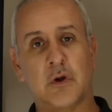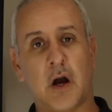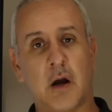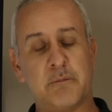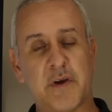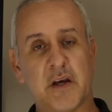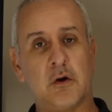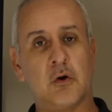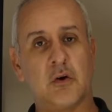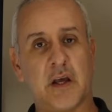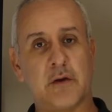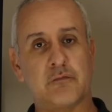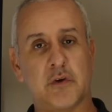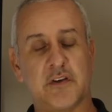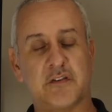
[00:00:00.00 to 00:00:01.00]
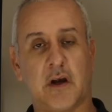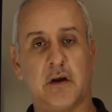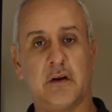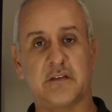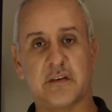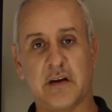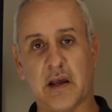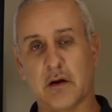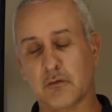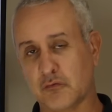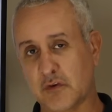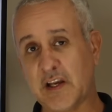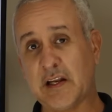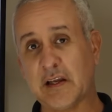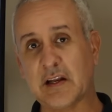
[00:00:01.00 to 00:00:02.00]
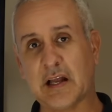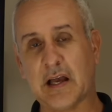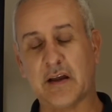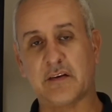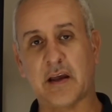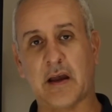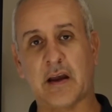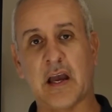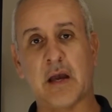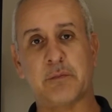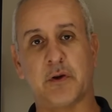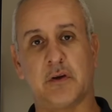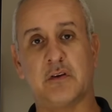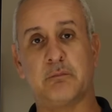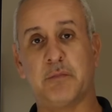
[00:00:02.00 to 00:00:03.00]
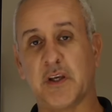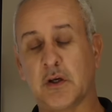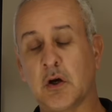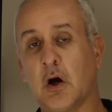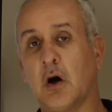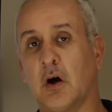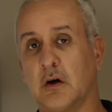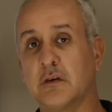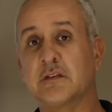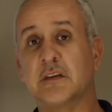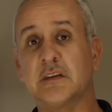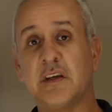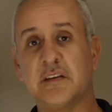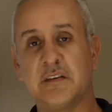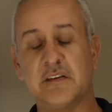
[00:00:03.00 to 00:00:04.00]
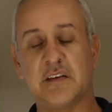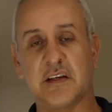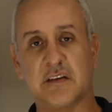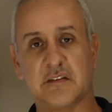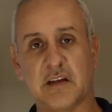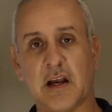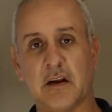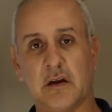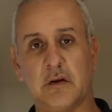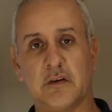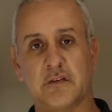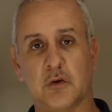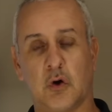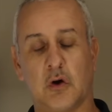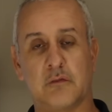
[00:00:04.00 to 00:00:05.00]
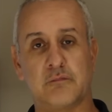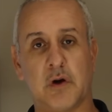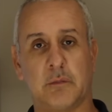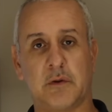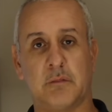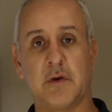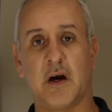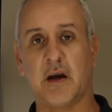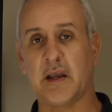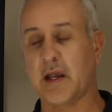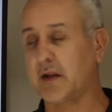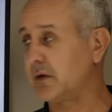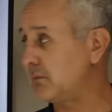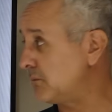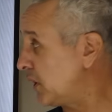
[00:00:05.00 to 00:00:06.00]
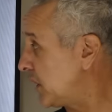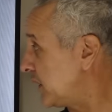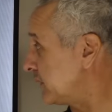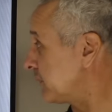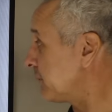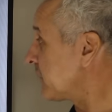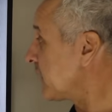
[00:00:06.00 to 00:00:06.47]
I bet all Everest owners are now really glad that happened, because this is exactly the sort of problem I had in mind.